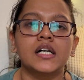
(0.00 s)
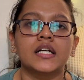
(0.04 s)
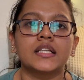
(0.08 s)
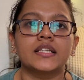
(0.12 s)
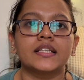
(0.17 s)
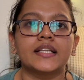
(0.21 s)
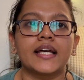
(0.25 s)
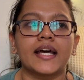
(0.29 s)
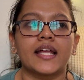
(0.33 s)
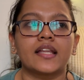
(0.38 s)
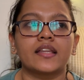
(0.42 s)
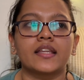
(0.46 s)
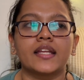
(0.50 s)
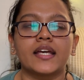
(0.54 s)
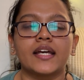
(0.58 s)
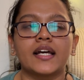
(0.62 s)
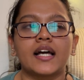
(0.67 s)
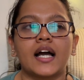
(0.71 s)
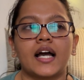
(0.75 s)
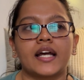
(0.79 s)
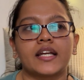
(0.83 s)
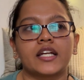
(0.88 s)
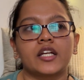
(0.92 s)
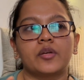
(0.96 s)
Then they
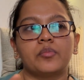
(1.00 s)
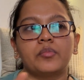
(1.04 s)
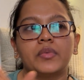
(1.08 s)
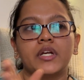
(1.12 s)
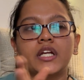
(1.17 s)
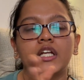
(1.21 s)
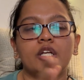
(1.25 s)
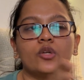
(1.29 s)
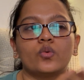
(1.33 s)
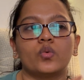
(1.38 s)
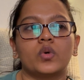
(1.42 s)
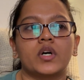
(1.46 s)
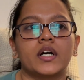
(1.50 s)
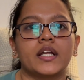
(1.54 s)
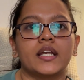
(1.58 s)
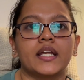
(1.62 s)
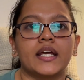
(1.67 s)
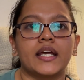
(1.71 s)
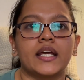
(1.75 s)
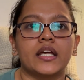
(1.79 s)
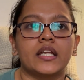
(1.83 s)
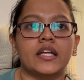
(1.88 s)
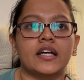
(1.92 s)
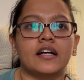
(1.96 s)
guided me to an
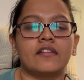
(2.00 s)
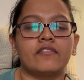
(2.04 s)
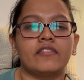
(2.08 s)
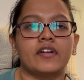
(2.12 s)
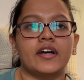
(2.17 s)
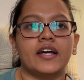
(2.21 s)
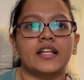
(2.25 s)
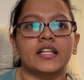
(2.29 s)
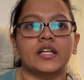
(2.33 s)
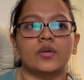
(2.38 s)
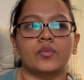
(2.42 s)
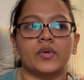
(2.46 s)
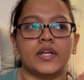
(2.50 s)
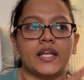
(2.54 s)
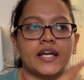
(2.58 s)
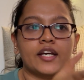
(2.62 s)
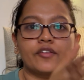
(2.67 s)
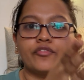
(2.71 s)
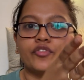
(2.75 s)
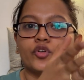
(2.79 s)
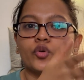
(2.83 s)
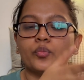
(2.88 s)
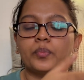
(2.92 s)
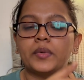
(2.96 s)
area where there were like
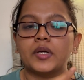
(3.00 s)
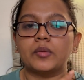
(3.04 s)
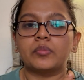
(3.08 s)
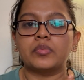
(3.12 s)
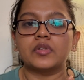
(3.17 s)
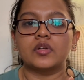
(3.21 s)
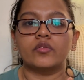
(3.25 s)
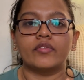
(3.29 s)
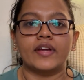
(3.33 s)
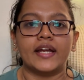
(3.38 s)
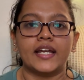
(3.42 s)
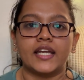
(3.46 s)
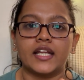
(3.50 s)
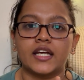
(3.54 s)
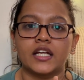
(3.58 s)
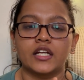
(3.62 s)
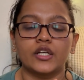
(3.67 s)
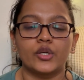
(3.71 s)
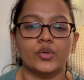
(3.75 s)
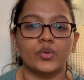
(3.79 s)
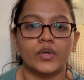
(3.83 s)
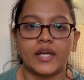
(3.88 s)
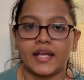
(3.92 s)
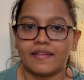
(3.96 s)
few people waiting
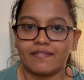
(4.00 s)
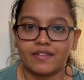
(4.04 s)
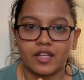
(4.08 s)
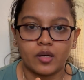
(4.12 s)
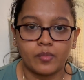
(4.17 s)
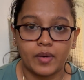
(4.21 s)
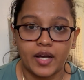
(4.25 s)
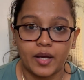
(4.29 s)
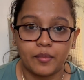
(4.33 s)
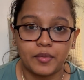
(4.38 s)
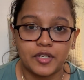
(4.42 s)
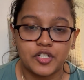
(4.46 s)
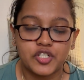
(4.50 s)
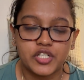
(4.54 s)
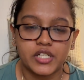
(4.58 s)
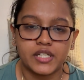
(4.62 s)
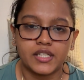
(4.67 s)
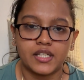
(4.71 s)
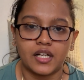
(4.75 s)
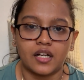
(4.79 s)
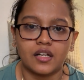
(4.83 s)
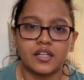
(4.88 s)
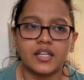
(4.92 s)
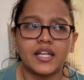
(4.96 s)
to get their biometric
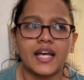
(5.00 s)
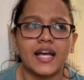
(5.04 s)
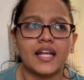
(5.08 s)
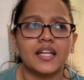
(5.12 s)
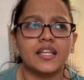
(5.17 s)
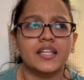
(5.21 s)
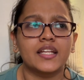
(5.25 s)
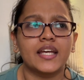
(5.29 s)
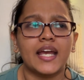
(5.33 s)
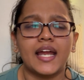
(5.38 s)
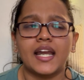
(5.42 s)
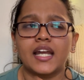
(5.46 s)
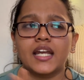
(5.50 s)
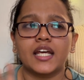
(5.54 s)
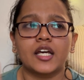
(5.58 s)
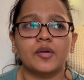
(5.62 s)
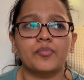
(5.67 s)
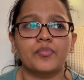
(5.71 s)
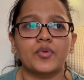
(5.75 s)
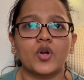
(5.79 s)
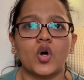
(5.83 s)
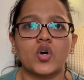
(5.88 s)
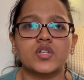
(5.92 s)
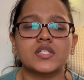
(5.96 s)
done, and the entire
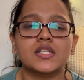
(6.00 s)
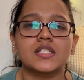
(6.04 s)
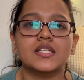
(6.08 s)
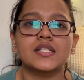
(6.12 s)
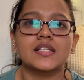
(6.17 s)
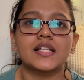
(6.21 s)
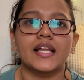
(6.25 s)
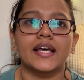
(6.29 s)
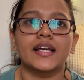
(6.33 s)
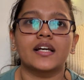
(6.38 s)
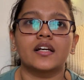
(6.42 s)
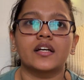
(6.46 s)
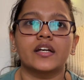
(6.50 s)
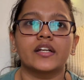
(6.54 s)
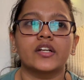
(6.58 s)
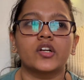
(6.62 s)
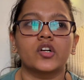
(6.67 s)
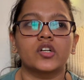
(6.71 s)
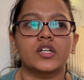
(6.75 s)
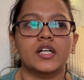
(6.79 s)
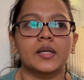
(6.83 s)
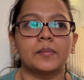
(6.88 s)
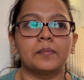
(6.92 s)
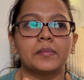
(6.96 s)
process, like, it
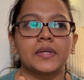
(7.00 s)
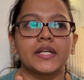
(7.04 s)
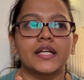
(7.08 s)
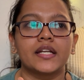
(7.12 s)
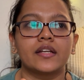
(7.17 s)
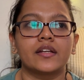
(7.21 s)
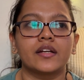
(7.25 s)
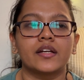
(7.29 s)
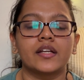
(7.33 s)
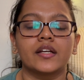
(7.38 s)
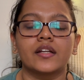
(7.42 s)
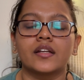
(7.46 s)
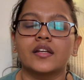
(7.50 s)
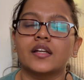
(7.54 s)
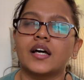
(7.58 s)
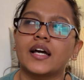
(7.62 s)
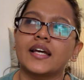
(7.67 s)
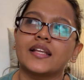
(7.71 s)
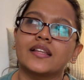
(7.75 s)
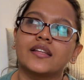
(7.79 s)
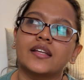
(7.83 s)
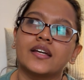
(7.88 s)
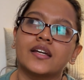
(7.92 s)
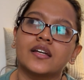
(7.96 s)
got completed in, I
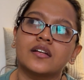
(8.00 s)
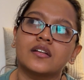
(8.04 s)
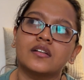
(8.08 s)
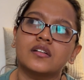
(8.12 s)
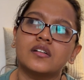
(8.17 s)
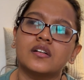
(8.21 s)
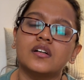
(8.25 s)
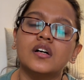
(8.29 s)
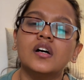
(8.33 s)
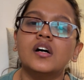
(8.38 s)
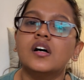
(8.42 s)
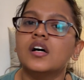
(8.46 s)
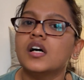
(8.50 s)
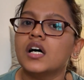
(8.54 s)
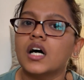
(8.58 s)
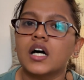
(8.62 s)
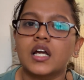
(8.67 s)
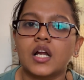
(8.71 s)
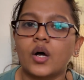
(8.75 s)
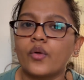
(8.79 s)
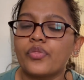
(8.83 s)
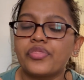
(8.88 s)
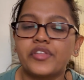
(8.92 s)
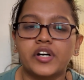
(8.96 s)
think,
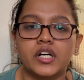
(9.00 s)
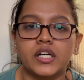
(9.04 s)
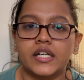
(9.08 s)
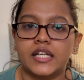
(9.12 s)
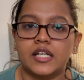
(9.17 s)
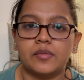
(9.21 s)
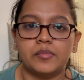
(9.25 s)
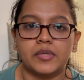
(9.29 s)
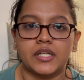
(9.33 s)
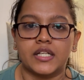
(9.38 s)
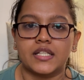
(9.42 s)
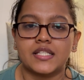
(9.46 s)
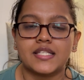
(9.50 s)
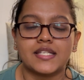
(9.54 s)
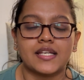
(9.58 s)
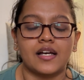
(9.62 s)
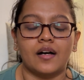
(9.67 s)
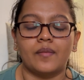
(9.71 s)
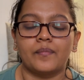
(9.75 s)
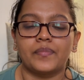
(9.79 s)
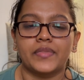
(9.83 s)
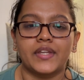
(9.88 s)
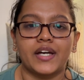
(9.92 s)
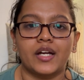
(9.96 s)
around 30 minutes.
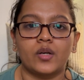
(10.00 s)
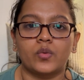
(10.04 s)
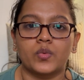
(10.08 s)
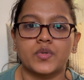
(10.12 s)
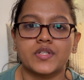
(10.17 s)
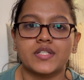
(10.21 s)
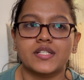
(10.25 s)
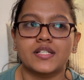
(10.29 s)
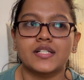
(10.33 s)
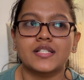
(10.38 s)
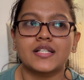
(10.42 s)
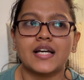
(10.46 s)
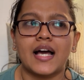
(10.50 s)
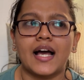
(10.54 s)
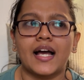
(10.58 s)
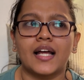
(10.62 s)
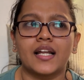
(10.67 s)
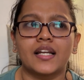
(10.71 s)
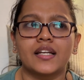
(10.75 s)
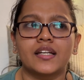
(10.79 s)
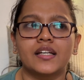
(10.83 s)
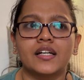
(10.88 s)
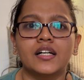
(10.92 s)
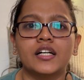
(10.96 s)
Yeah, that was it.
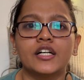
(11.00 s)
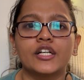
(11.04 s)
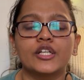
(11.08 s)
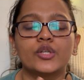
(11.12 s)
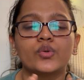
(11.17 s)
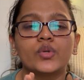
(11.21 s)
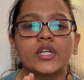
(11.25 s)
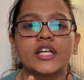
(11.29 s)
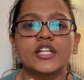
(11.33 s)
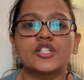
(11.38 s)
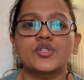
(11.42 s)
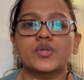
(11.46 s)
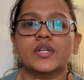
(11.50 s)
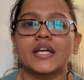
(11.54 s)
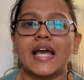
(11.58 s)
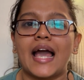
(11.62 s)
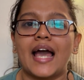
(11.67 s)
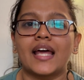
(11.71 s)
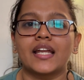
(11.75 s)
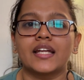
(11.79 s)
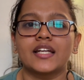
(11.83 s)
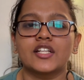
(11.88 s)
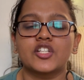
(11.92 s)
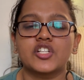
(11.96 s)
And you need to
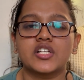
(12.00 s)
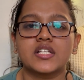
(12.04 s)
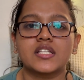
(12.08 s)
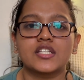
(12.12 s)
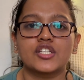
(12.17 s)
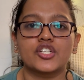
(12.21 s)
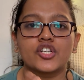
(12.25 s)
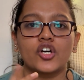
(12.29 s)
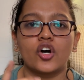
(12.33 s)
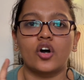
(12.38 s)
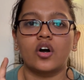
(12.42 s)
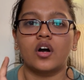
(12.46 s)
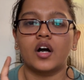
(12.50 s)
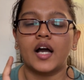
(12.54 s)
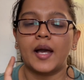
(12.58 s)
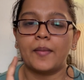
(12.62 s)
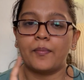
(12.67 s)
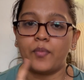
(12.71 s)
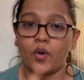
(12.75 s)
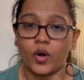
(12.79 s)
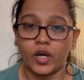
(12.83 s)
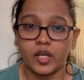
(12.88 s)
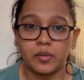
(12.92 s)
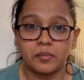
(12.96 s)
carry just your
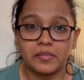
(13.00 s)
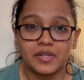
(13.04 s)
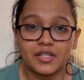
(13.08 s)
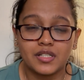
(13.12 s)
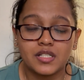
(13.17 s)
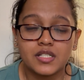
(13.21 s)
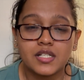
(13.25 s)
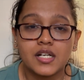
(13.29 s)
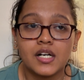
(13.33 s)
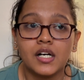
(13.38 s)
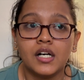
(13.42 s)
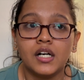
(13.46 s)
appointment